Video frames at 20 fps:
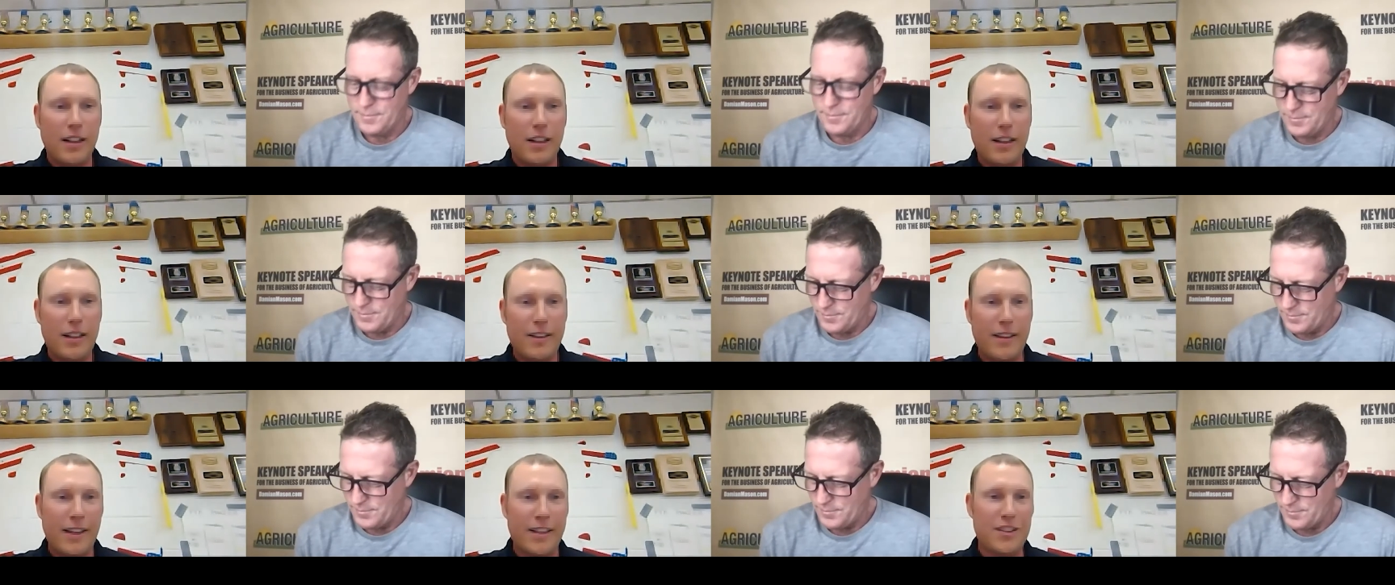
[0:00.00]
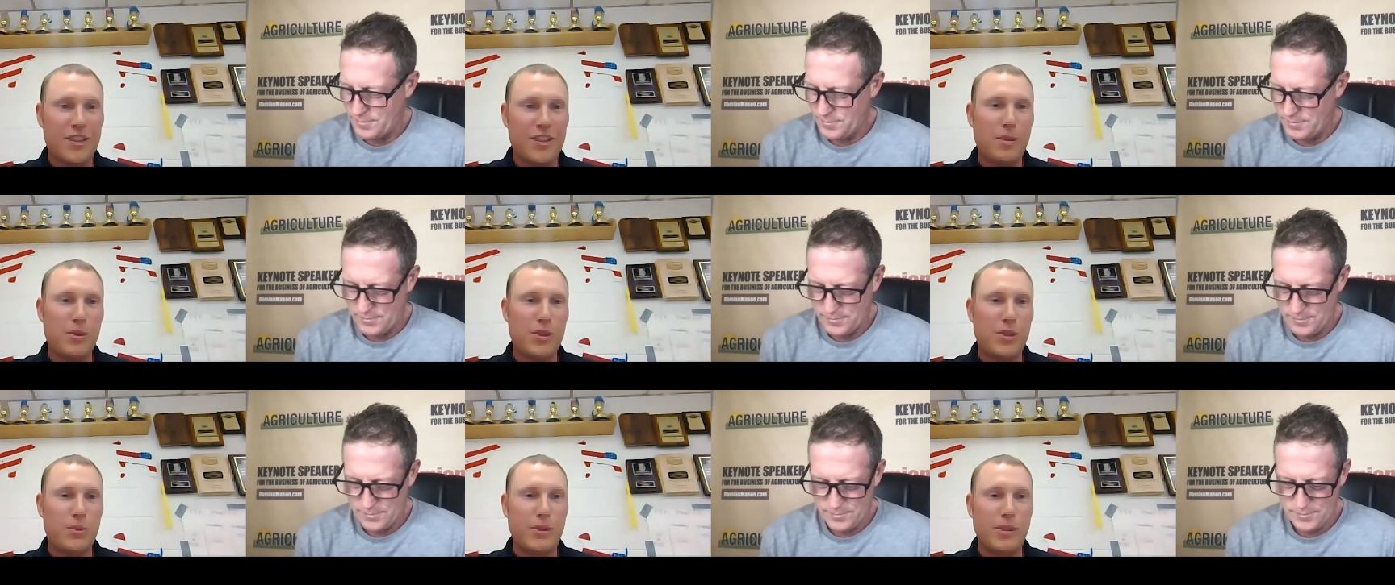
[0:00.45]
Speaker 1: and that
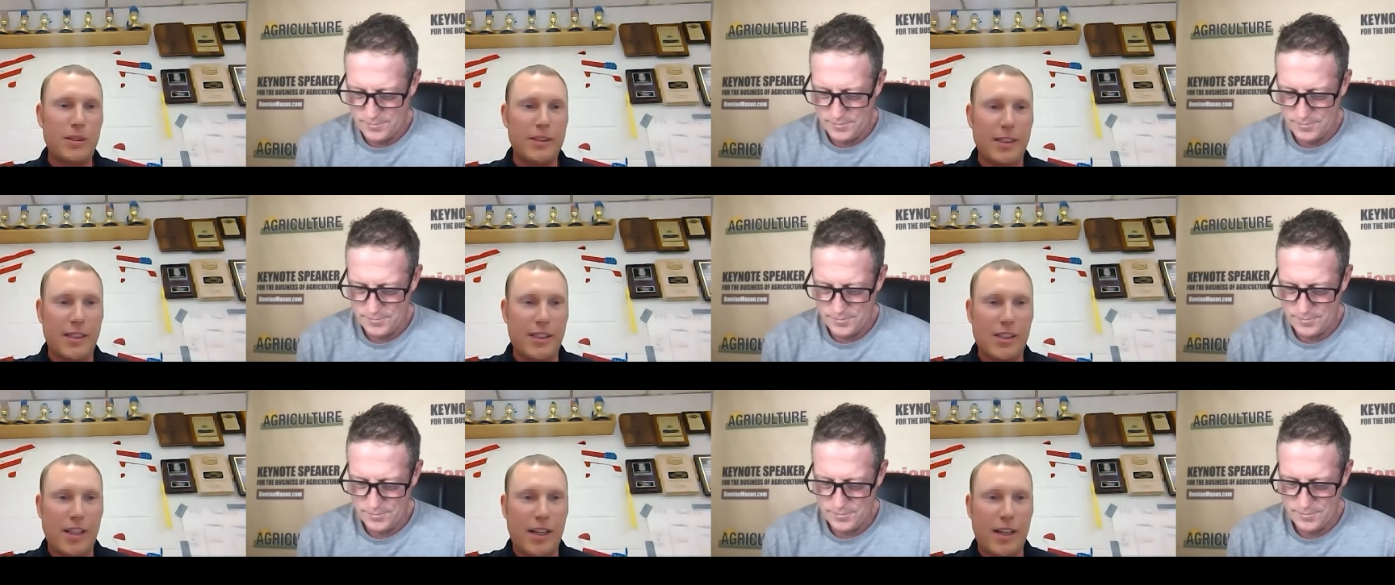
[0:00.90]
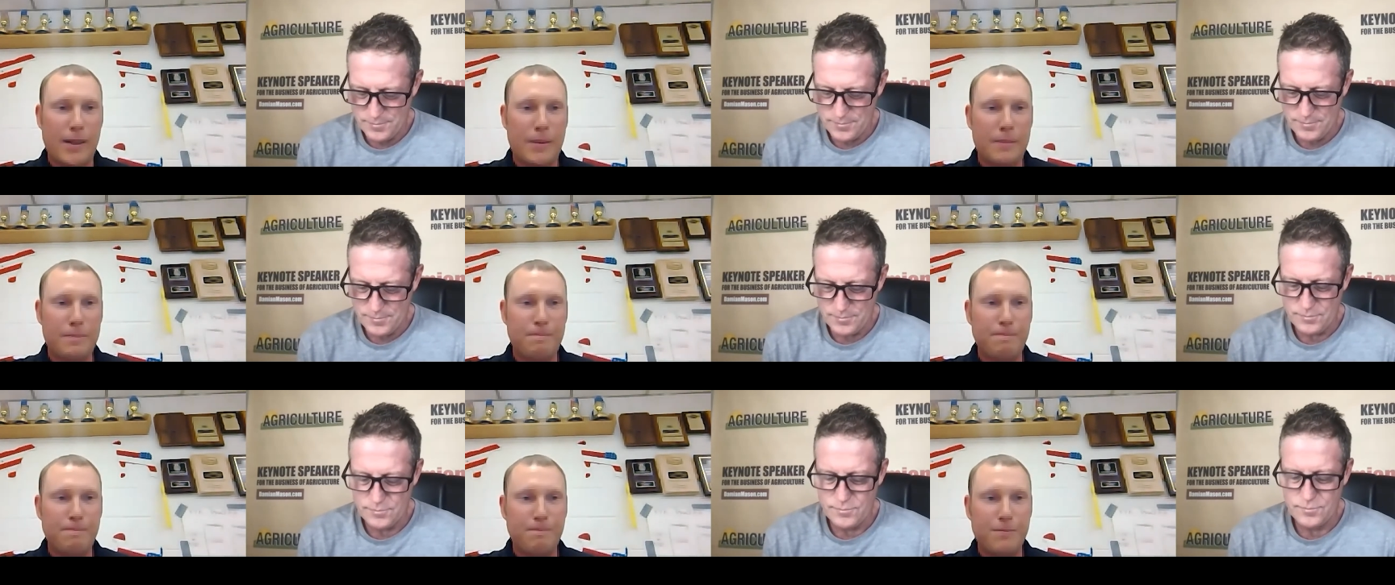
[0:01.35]
seems to really excite
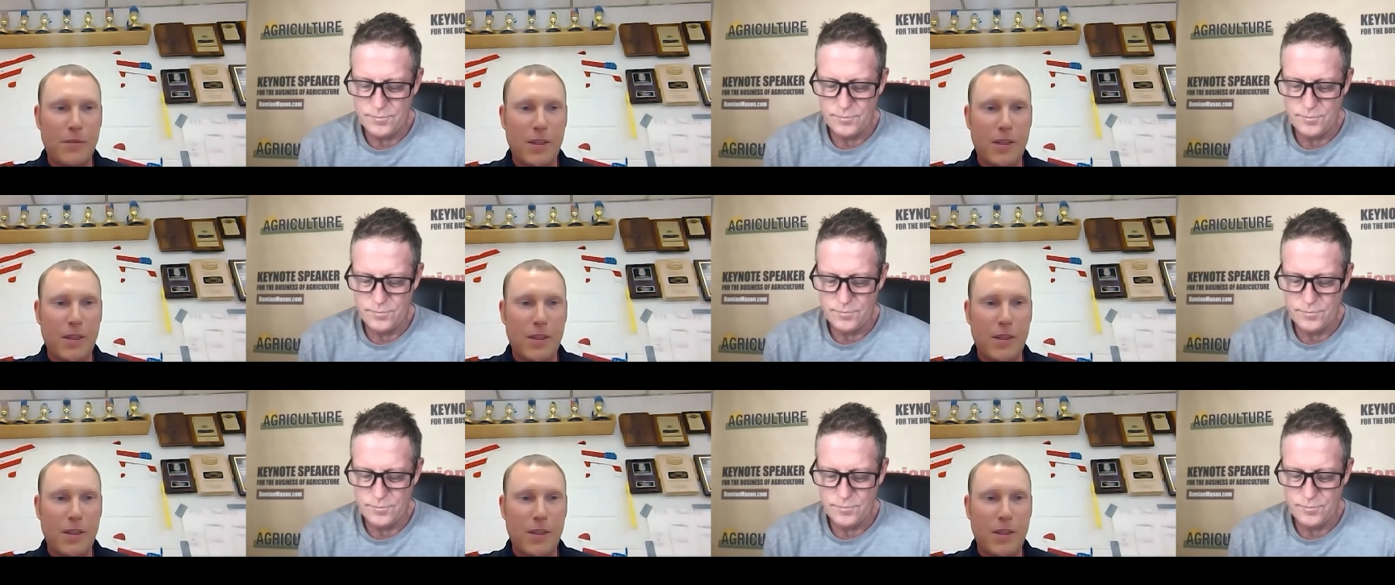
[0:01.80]
them.